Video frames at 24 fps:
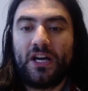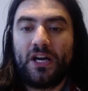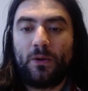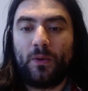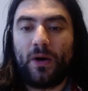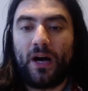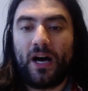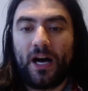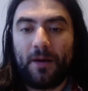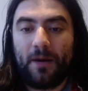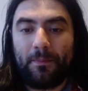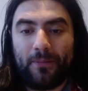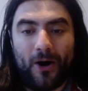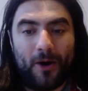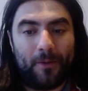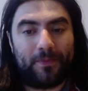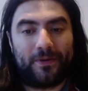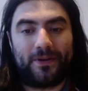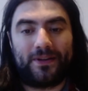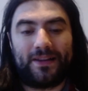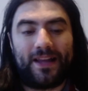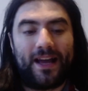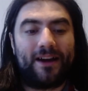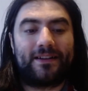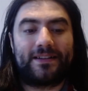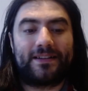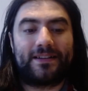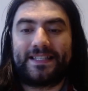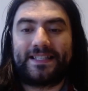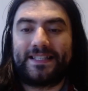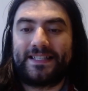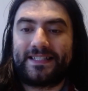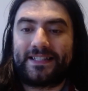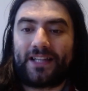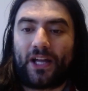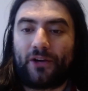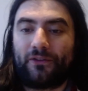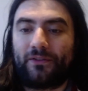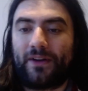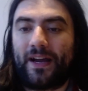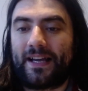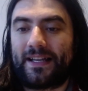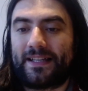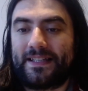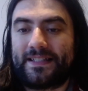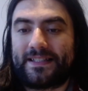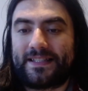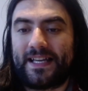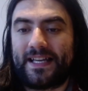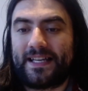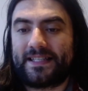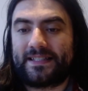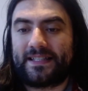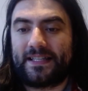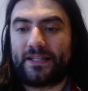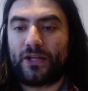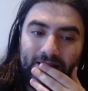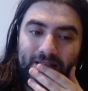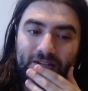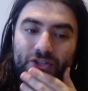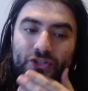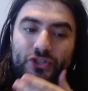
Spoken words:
where her popularity is directly tested.